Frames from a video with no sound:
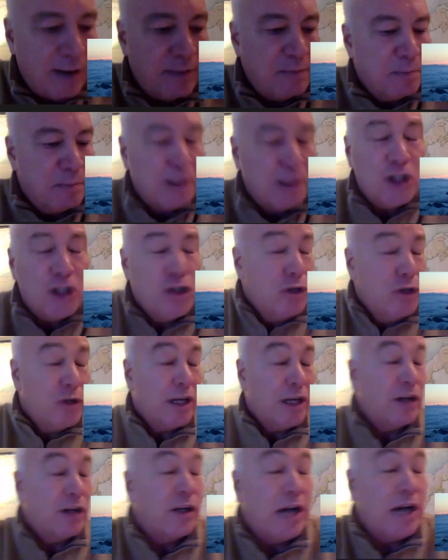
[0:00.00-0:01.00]
you do get good
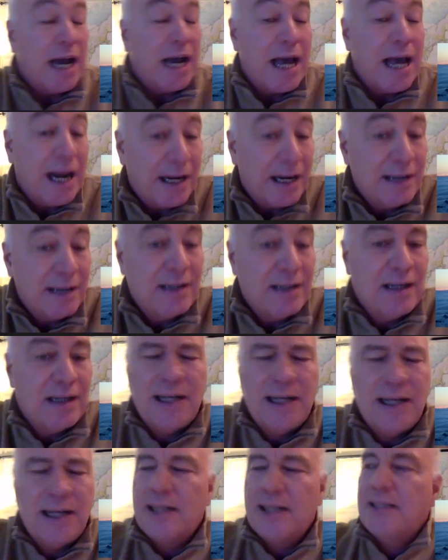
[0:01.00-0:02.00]
at it,
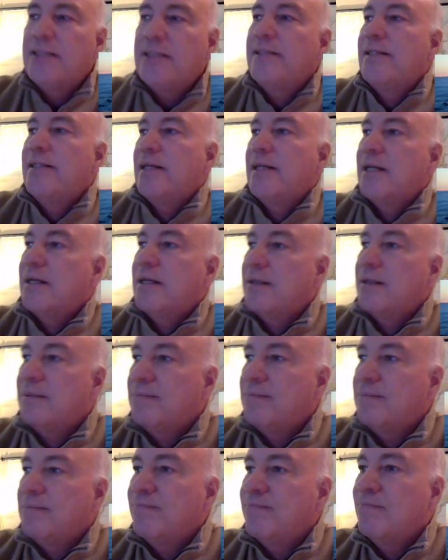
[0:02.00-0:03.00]
and
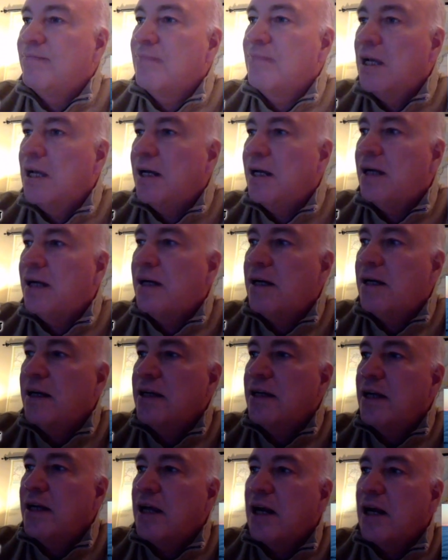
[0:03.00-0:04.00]

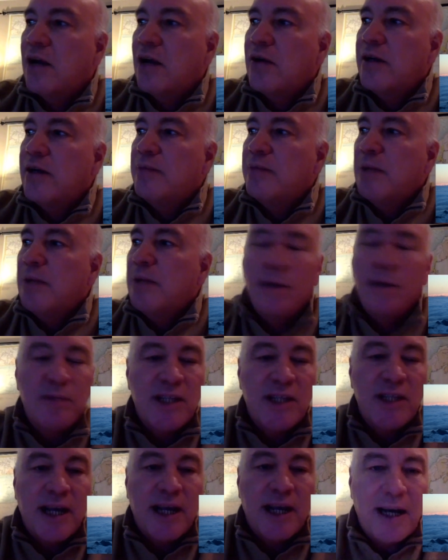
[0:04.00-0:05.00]
it becomes second
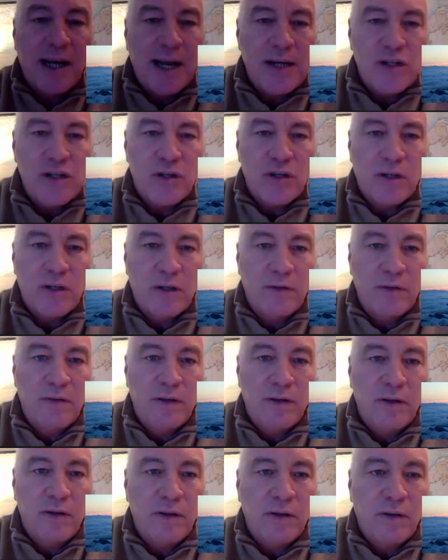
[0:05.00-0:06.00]
nature of
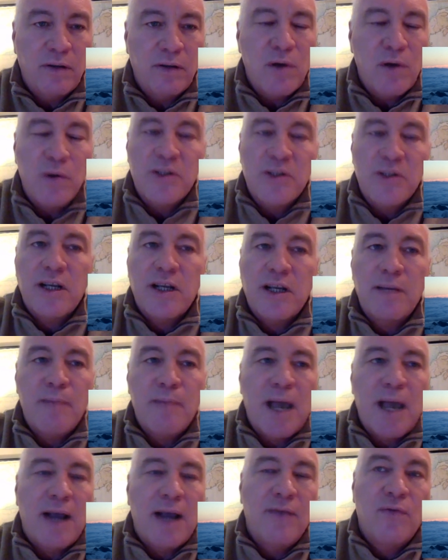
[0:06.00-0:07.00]
the focusing back and
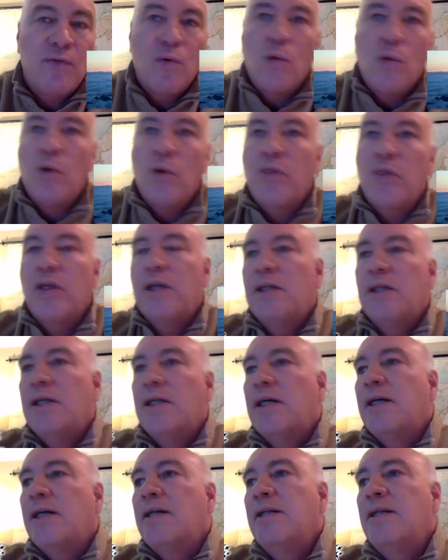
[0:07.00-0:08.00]
forth, and
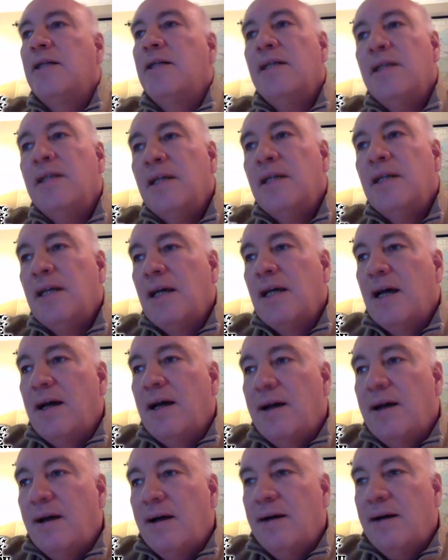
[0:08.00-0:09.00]
I've